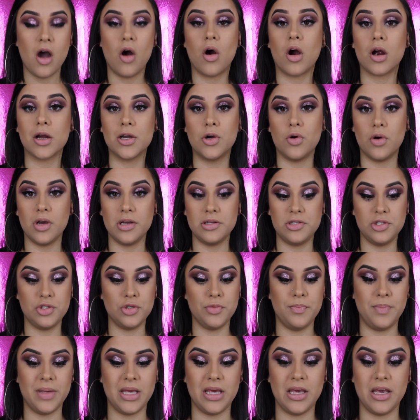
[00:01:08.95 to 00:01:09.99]
are going
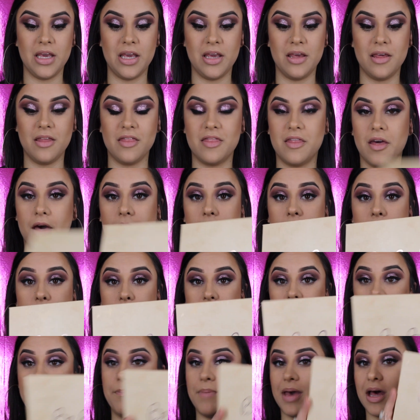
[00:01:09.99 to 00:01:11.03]
to be the
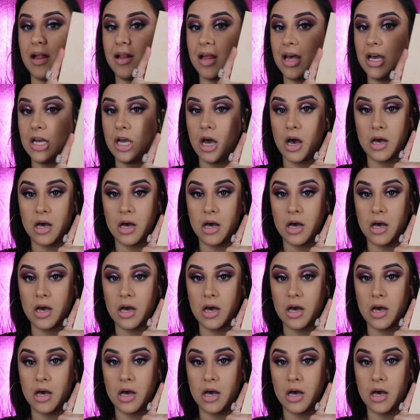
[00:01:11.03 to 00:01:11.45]
Bella